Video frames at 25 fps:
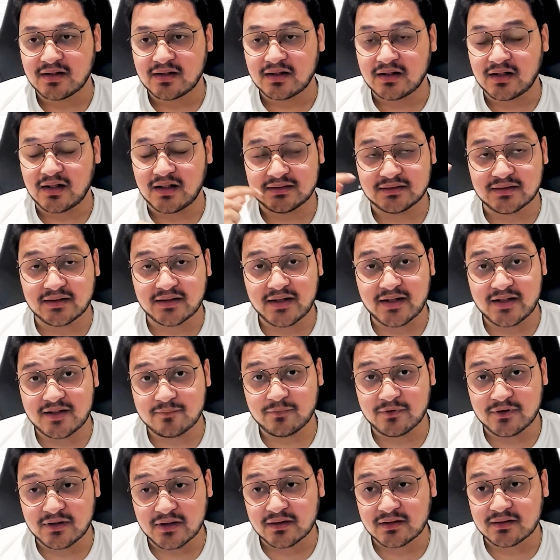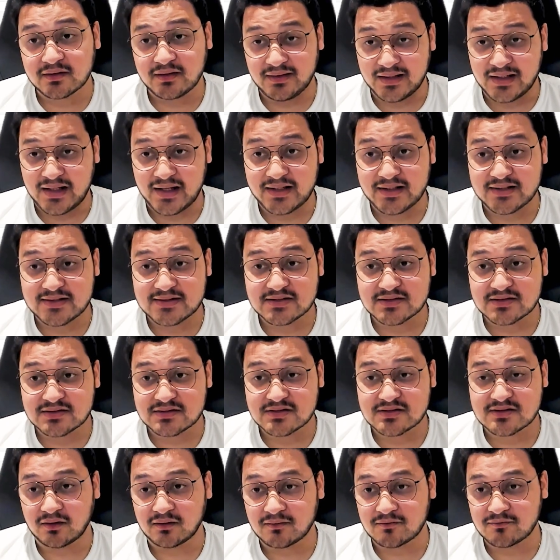other debug
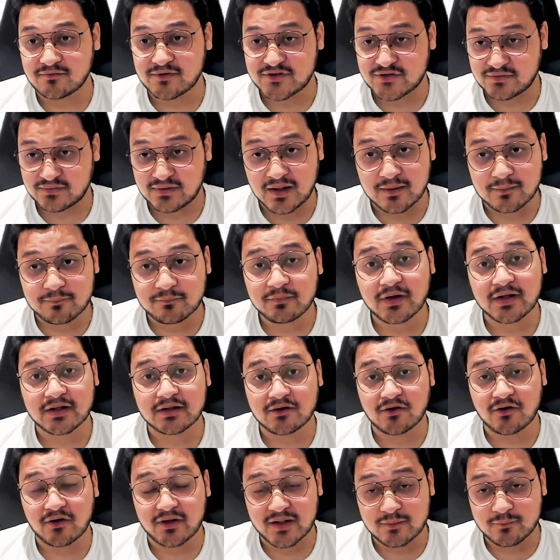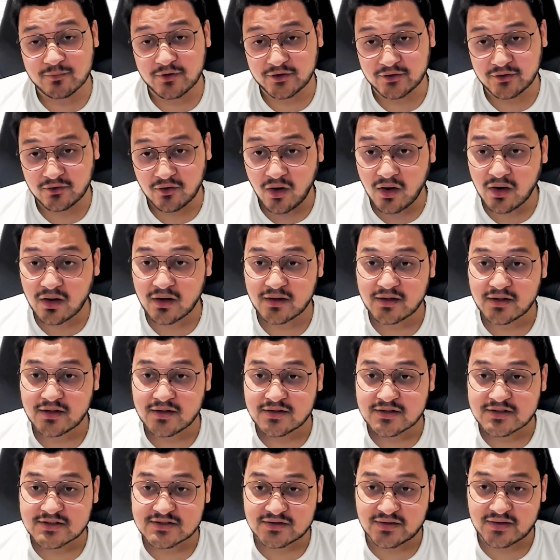lines which come in your debug log.
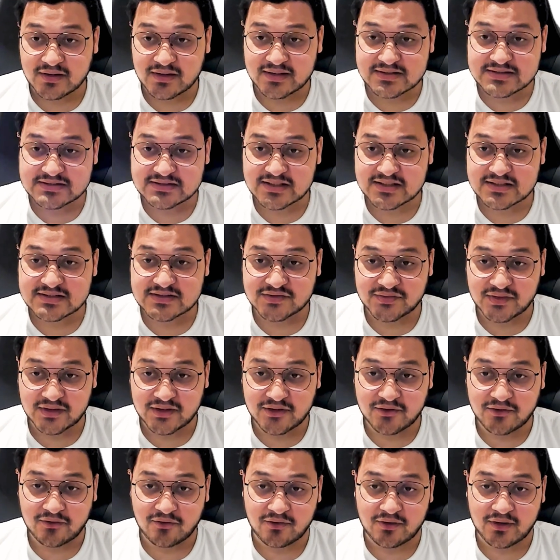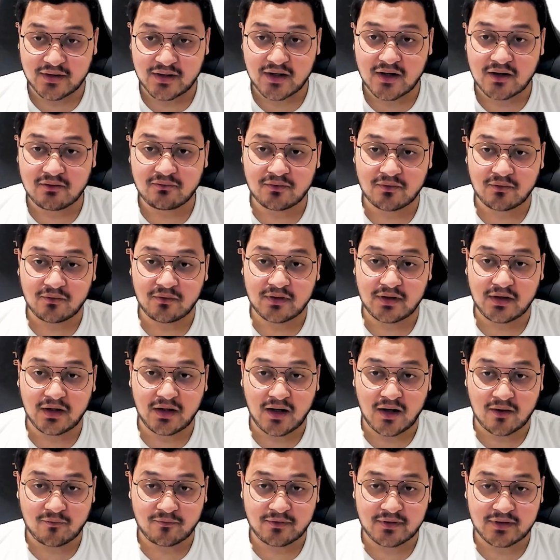So here it says trigger on
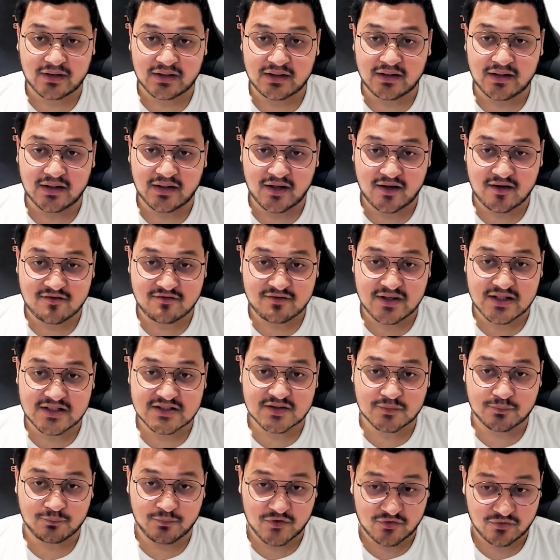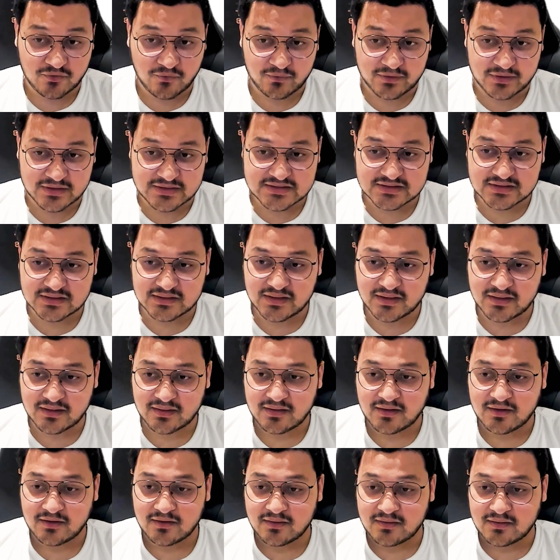account trigger event before insert.
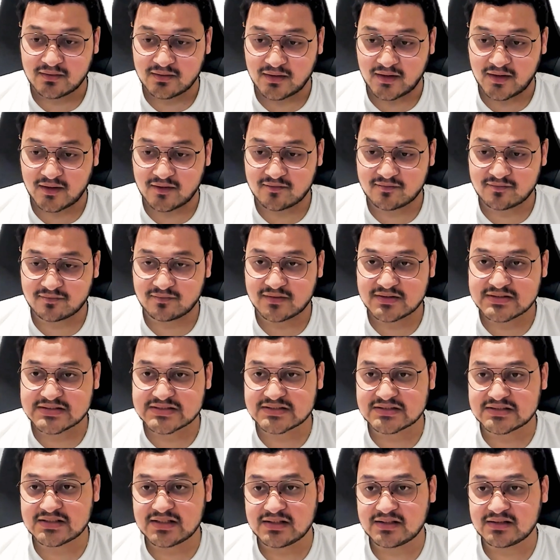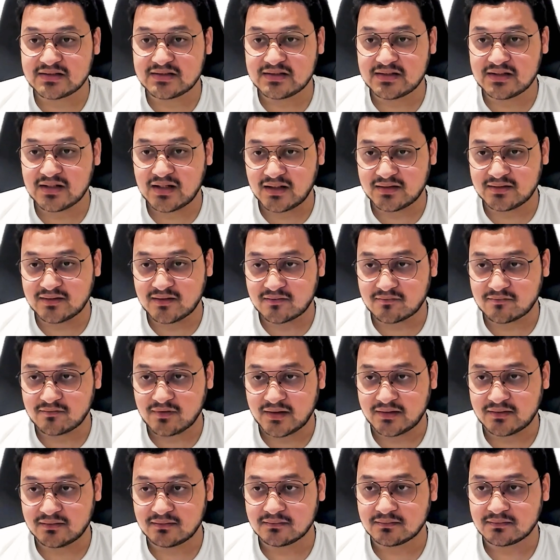And if we see the other
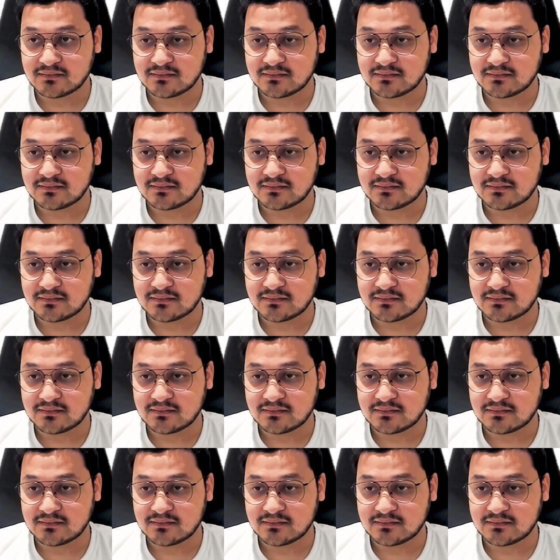one,